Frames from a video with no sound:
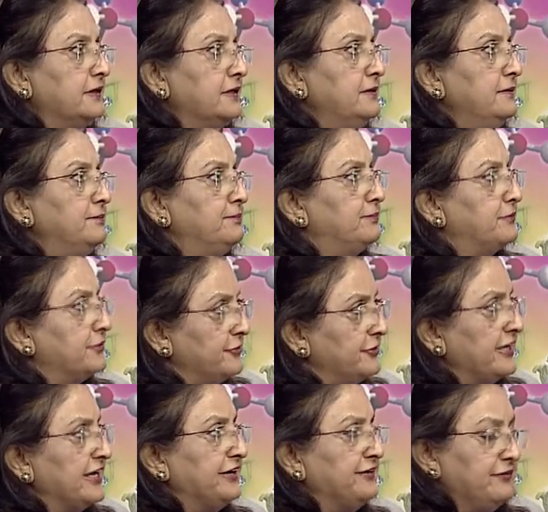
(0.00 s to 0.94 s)
the
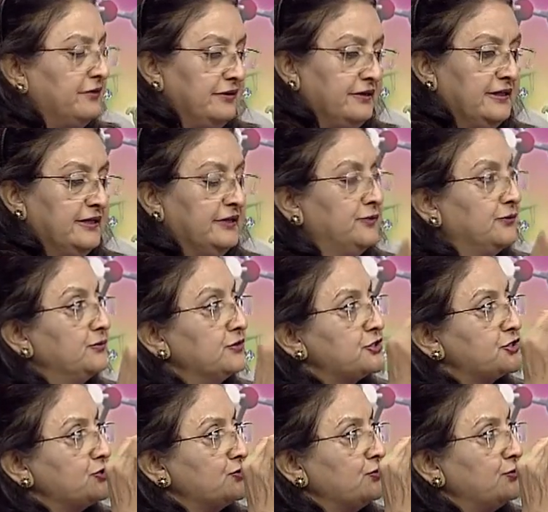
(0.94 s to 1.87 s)
protection they
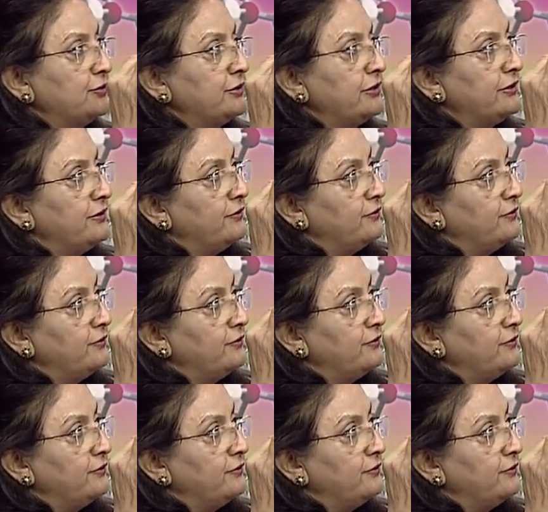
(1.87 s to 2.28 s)
don't store